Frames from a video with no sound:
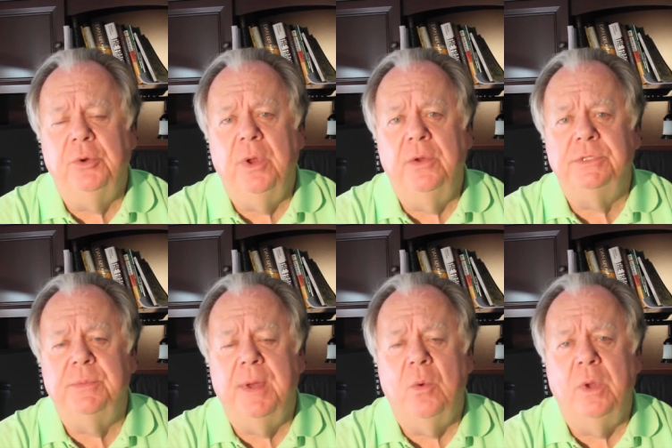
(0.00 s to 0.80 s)
euro
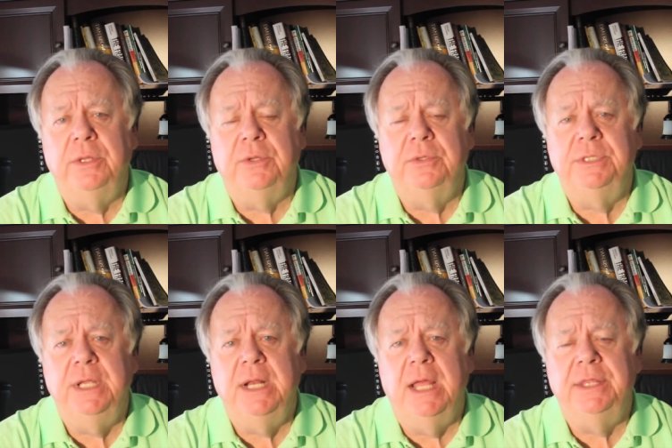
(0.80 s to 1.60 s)
is about
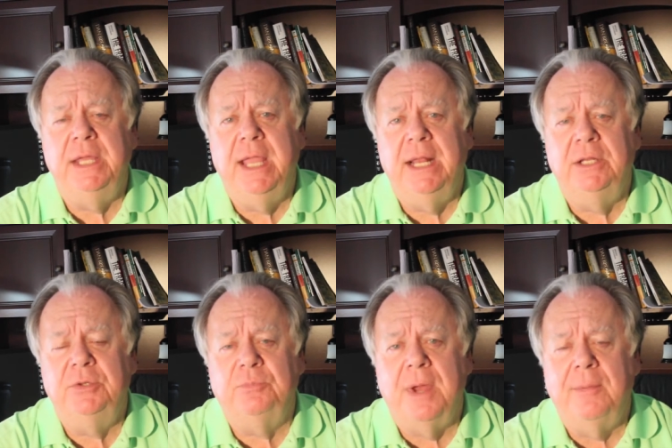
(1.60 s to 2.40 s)
113, I think, headed
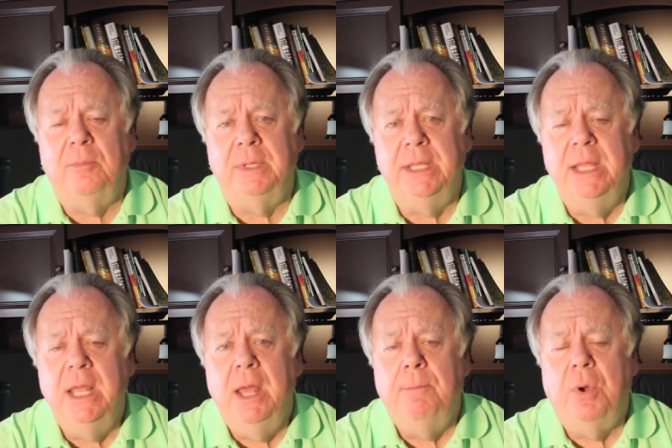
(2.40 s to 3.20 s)
to probably
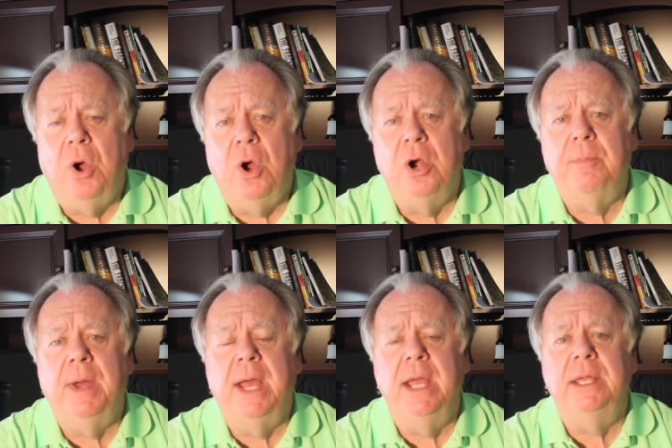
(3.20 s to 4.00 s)
par
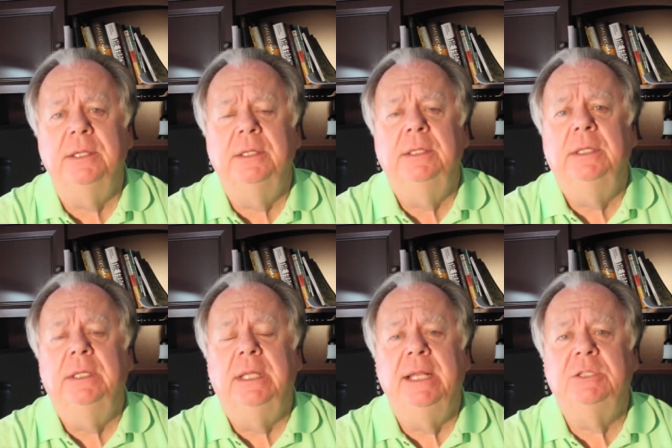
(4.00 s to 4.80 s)
by
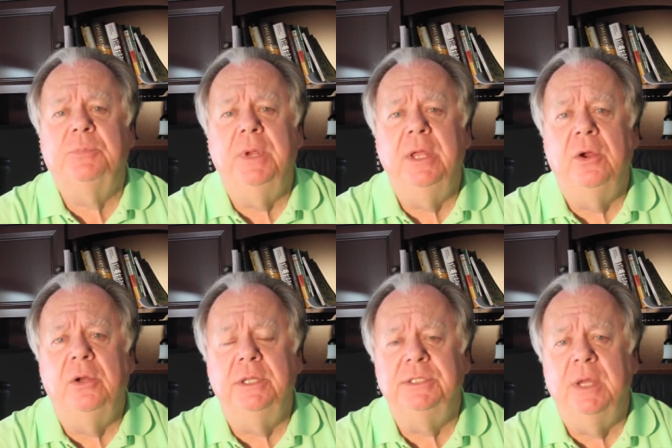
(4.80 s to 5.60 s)
late spring,
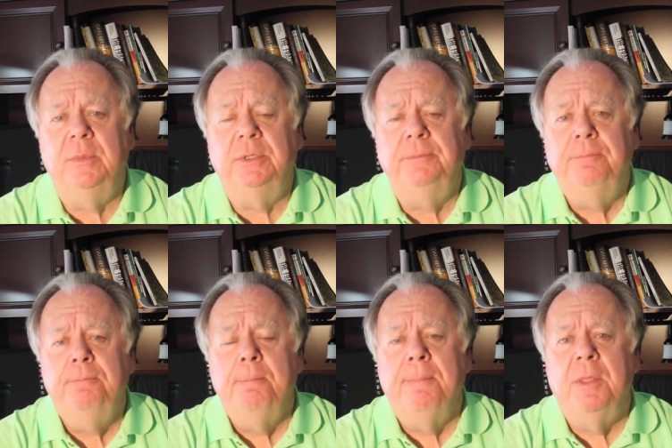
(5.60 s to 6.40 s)
early summer.
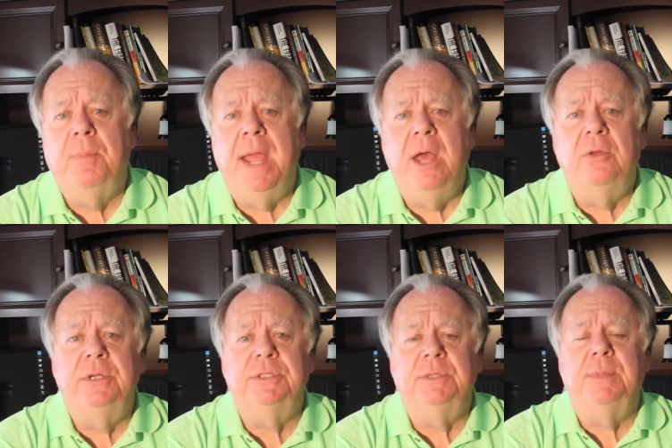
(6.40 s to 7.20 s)
The
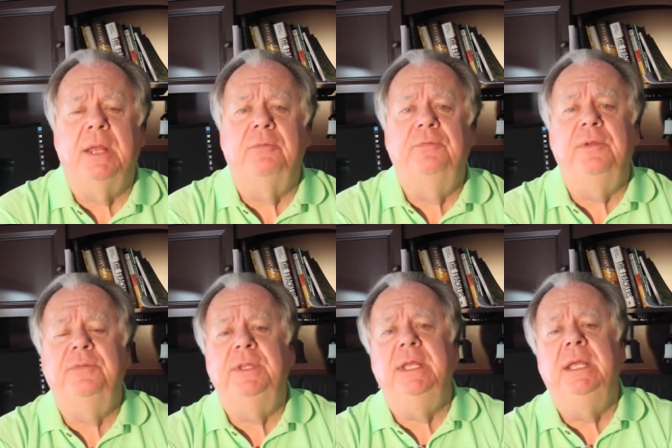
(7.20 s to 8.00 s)
pound is about
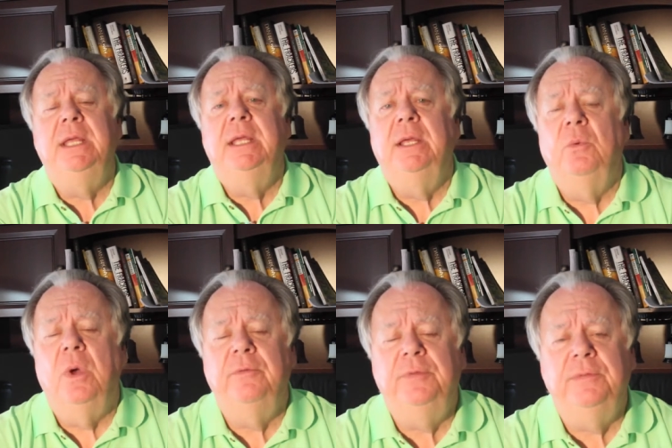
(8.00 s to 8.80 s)
50,
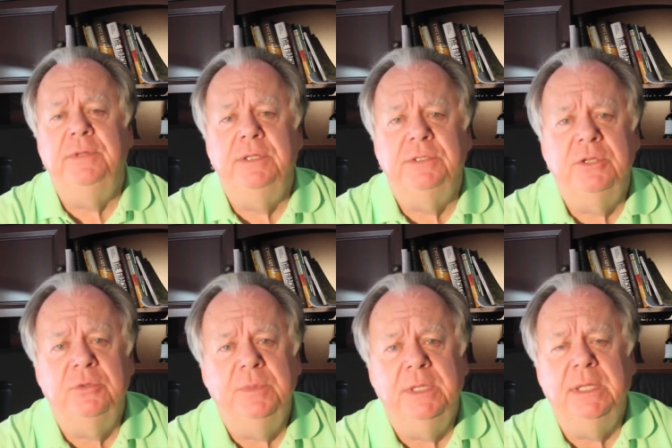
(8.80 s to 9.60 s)
150,
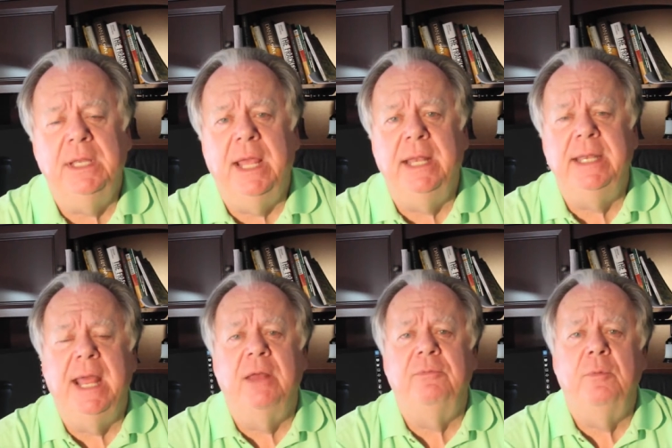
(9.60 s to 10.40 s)
excuse me, and, and
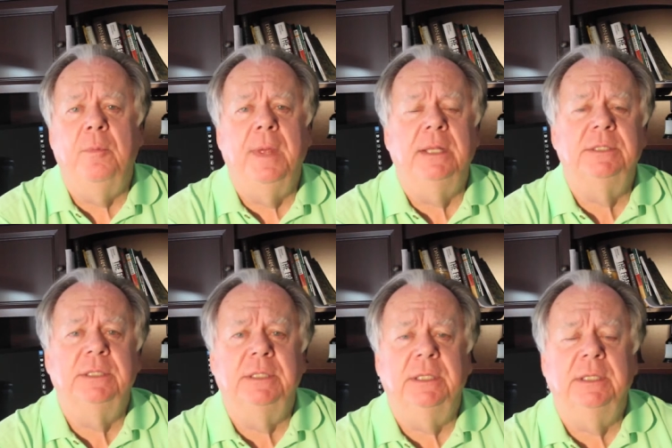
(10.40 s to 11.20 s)
down from
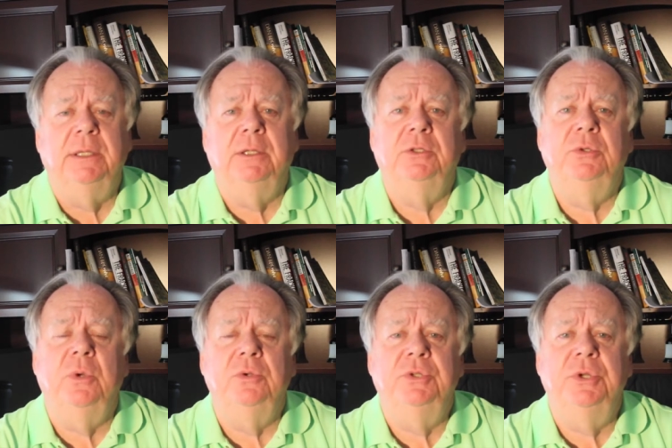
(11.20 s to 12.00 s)
about uh,
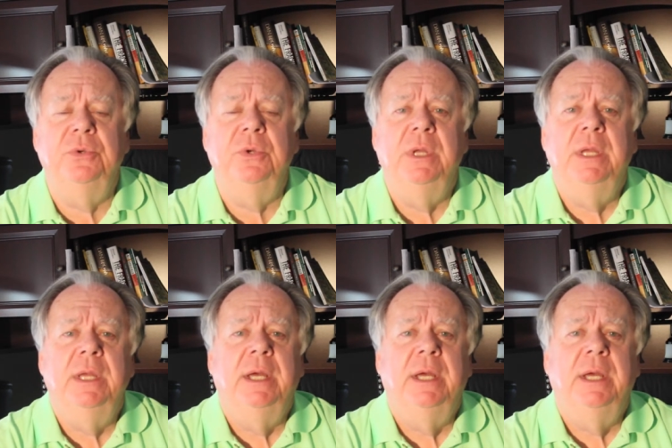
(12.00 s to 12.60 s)
202. Uh,